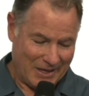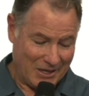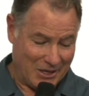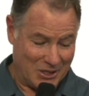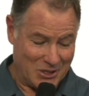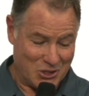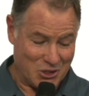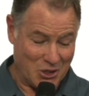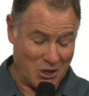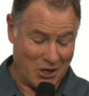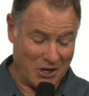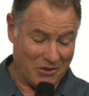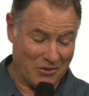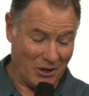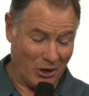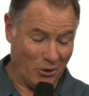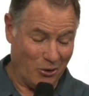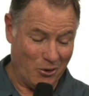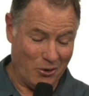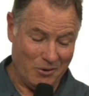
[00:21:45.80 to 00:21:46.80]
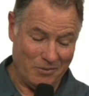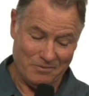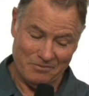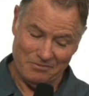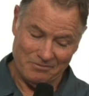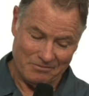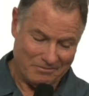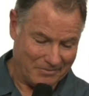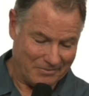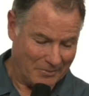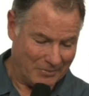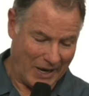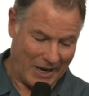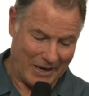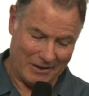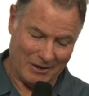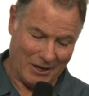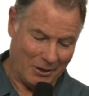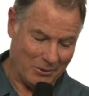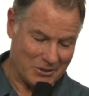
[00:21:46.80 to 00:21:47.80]
Concerning the law,
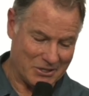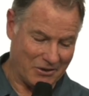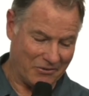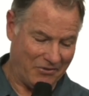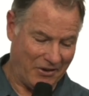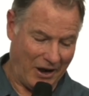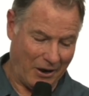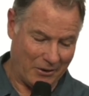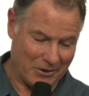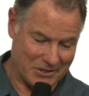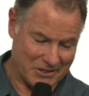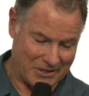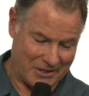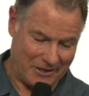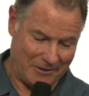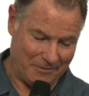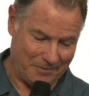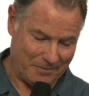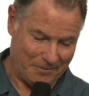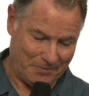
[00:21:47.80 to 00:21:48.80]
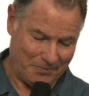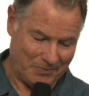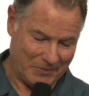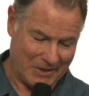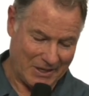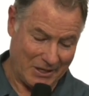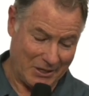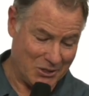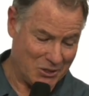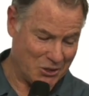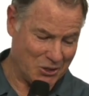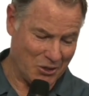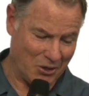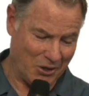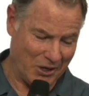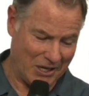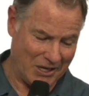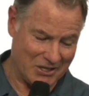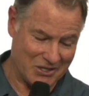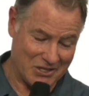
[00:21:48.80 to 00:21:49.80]
mate, I was a Pharisee.
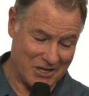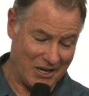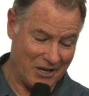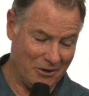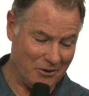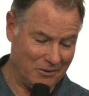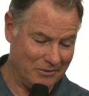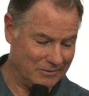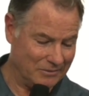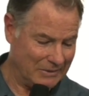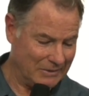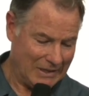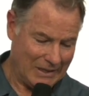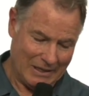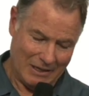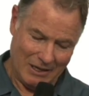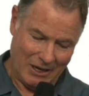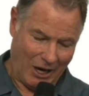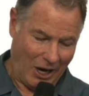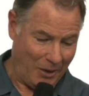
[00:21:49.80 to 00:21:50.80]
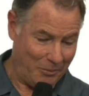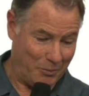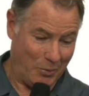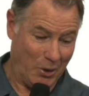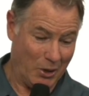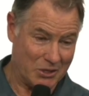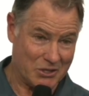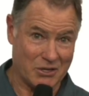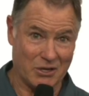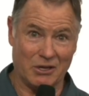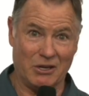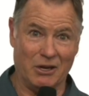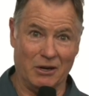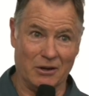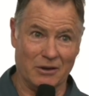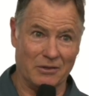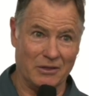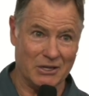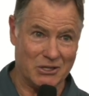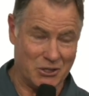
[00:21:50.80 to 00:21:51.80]
Concerning zeal, I
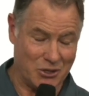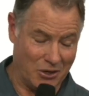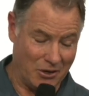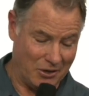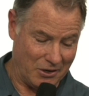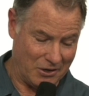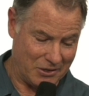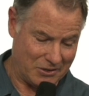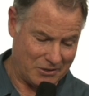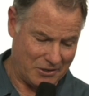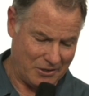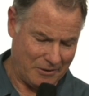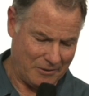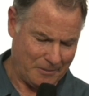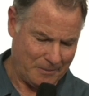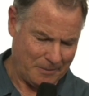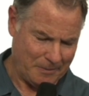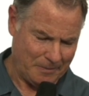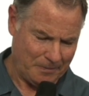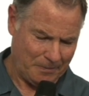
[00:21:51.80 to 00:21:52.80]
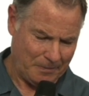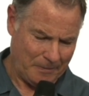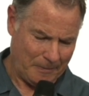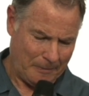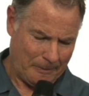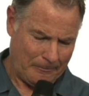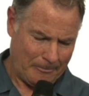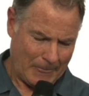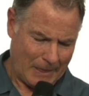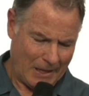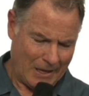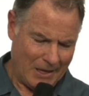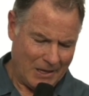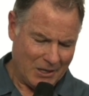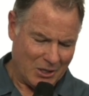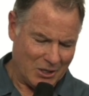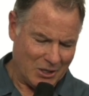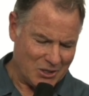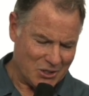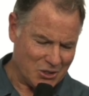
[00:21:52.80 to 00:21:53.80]
persecuted the church.
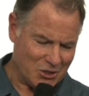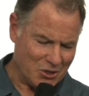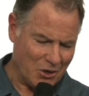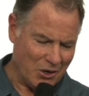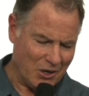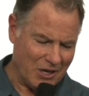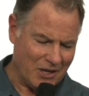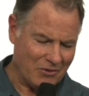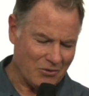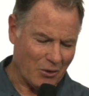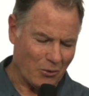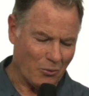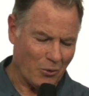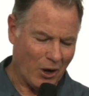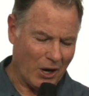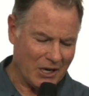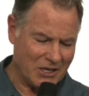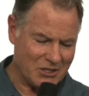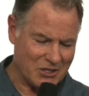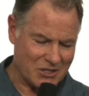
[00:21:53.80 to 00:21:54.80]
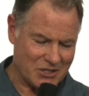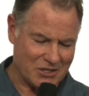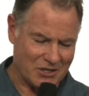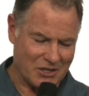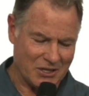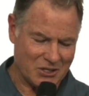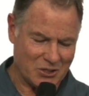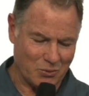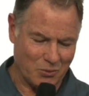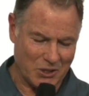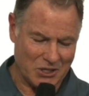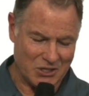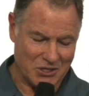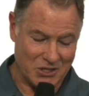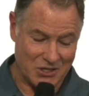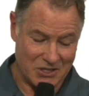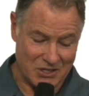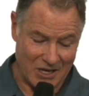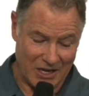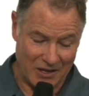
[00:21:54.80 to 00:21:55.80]
Concerning the righteousness which
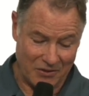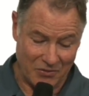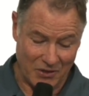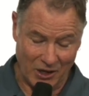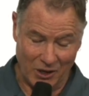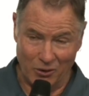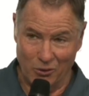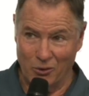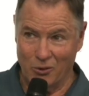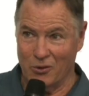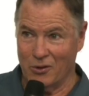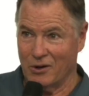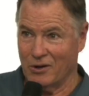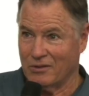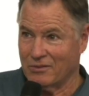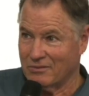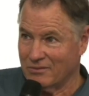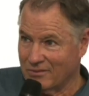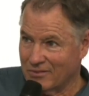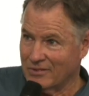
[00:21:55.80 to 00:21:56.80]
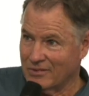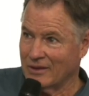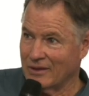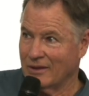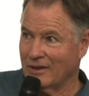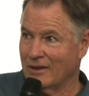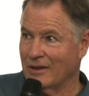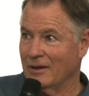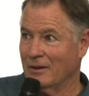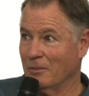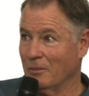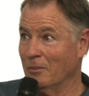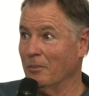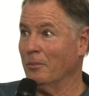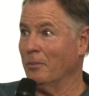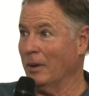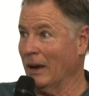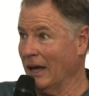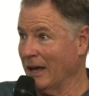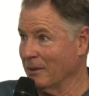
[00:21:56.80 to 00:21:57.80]
is in the law,
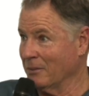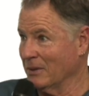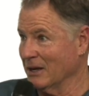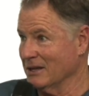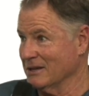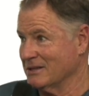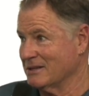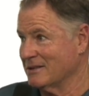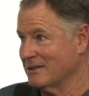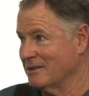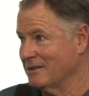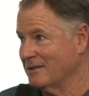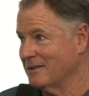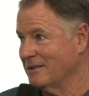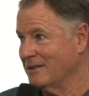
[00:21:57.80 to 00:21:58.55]
blameless.